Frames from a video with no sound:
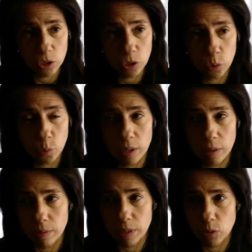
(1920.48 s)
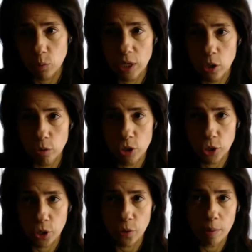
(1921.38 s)
to, because we go to
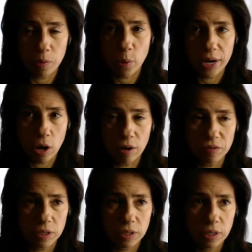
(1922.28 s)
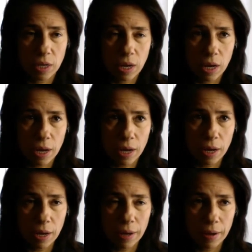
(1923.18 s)
Europe quite often
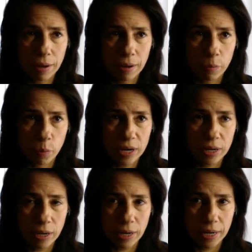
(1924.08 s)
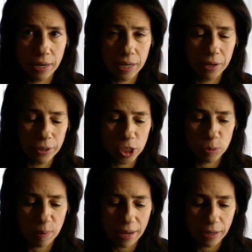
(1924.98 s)
in a year's
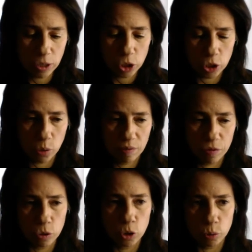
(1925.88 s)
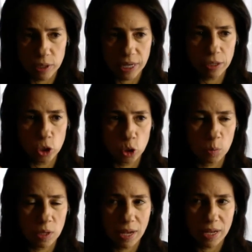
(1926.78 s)
span. So if you do take the Zoom
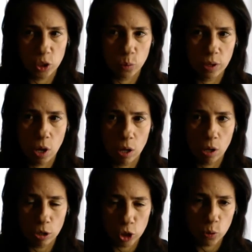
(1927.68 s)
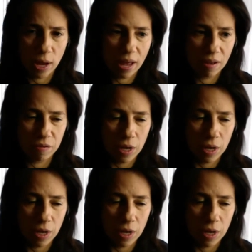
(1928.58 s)
class, you will also have